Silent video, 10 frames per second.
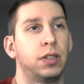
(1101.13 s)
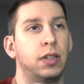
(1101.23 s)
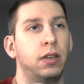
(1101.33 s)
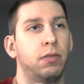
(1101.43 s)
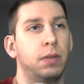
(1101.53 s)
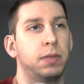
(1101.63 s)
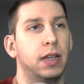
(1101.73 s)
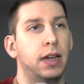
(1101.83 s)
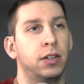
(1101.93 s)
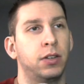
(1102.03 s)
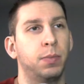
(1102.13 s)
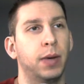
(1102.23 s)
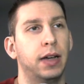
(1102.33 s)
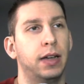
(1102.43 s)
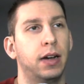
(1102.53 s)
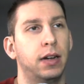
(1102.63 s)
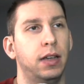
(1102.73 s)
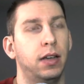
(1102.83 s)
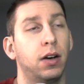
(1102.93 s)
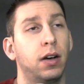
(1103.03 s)
He rips that goodbye, honey,
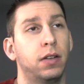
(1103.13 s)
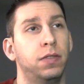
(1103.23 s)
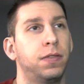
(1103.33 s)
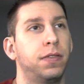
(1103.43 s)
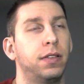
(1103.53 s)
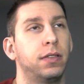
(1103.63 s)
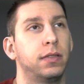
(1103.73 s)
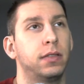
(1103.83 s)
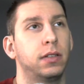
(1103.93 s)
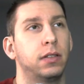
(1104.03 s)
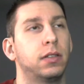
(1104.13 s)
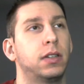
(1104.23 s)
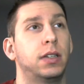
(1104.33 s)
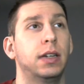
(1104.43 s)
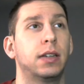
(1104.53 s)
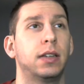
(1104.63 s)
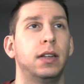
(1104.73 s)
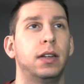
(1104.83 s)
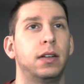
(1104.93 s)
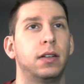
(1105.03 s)
off, sticks it
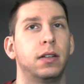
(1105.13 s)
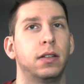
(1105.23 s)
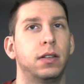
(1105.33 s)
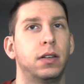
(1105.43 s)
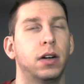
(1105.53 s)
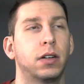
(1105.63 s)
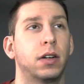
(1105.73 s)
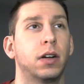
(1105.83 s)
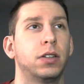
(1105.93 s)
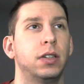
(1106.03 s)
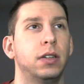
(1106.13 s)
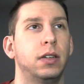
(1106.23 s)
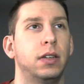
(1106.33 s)
in Dr. Carson's